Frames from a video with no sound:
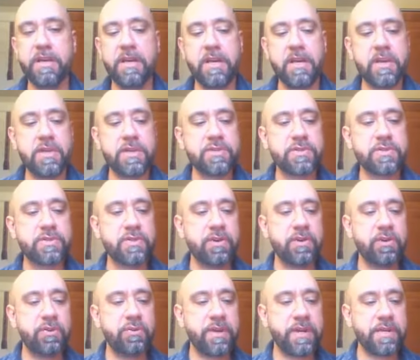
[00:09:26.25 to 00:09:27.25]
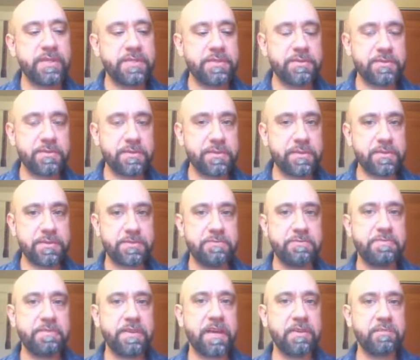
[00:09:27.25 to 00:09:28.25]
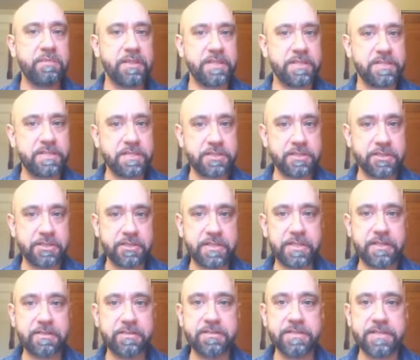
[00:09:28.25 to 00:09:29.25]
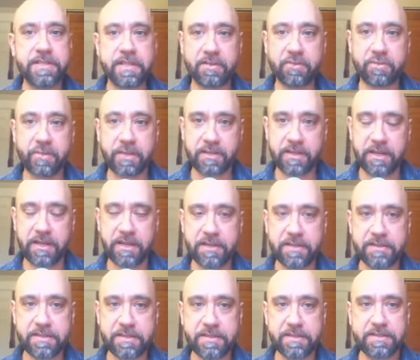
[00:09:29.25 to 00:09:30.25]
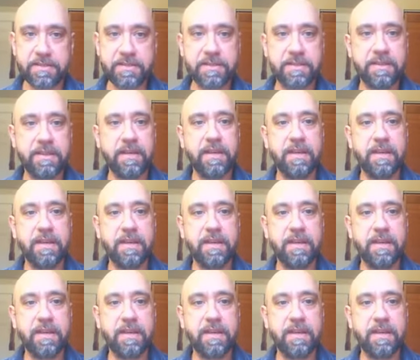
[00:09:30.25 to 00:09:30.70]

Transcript: So it deals with two families, the Schlegels and the Wilcoxes.